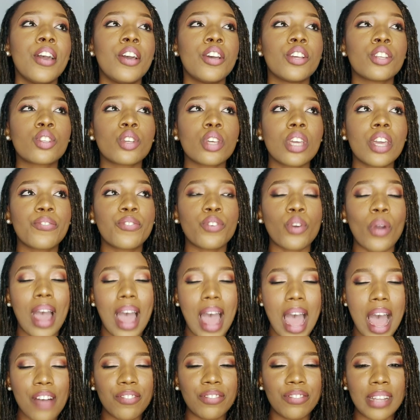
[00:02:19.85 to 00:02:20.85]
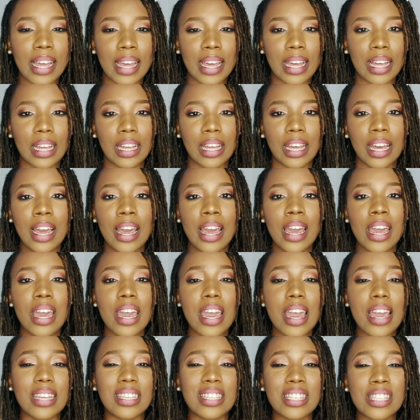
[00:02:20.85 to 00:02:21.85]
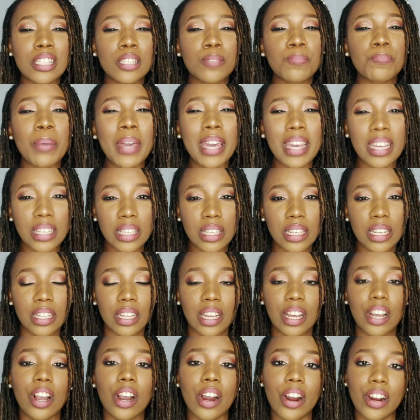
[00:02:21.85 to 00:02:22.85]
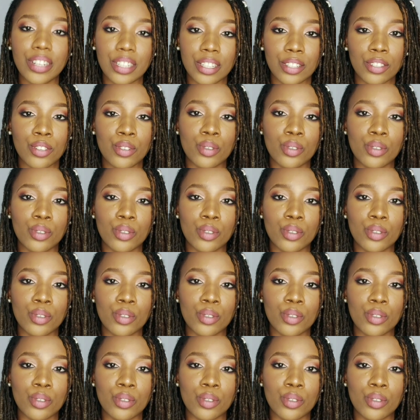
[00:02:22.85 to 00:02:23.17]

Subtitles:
So if you have like a space in a garden,